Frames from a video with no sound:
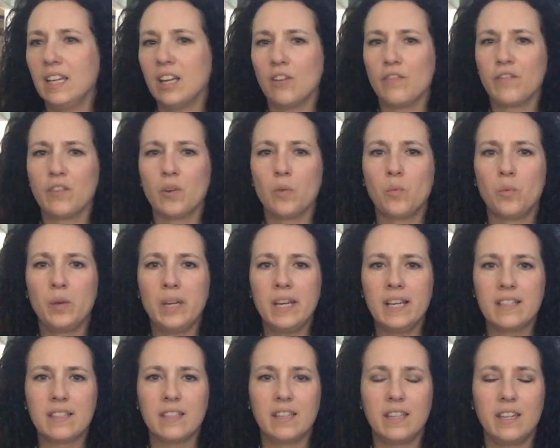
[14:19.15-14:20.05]
for
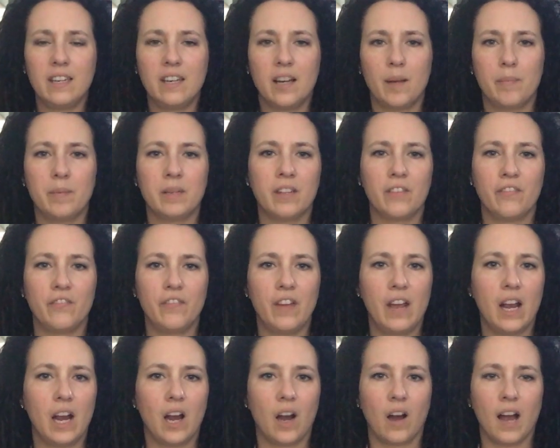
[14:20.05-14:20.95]
weeks leading up into the
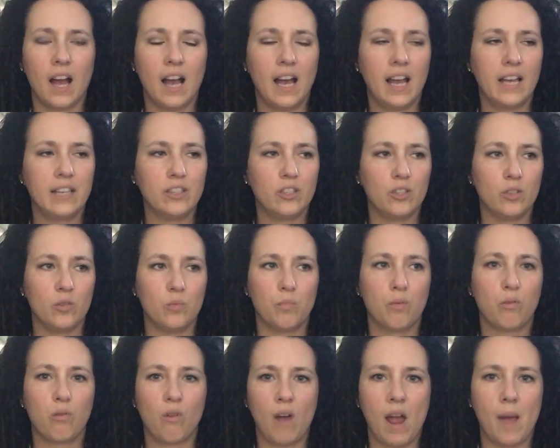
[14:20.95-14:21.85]
fair, I do
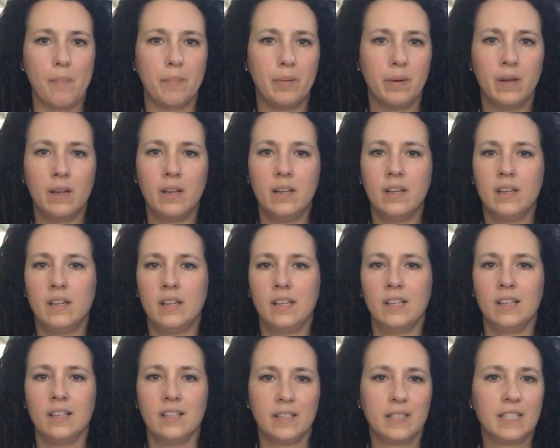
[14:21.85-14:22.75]
prep
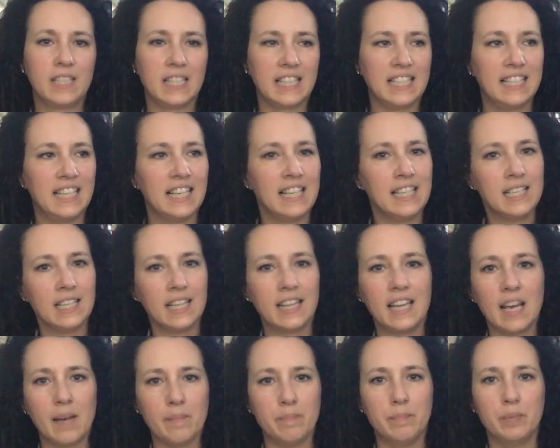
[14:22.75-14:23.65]
to get into
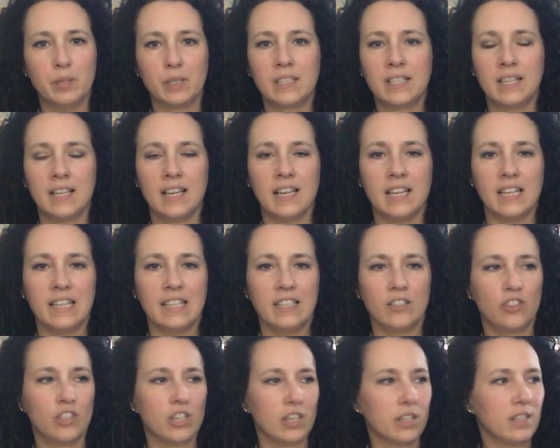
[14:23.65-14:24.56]
that book tent
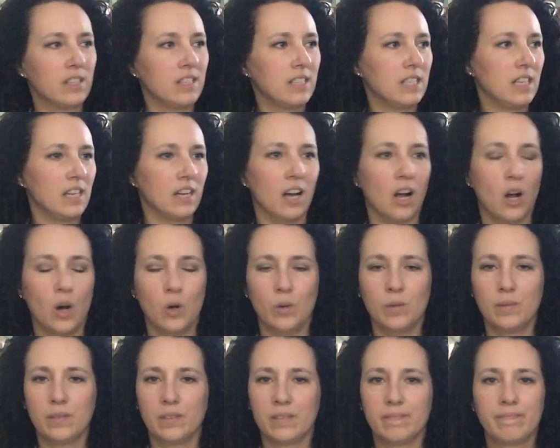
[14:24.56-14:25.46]
and just,
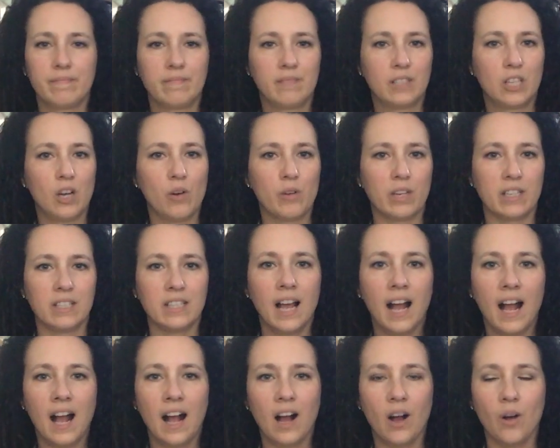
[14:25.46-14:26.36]
go to
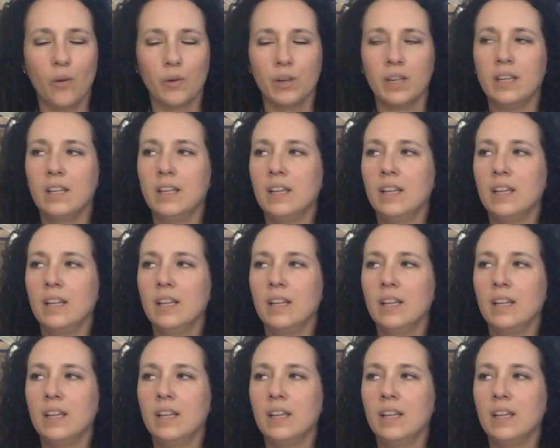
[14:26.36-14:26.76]
town.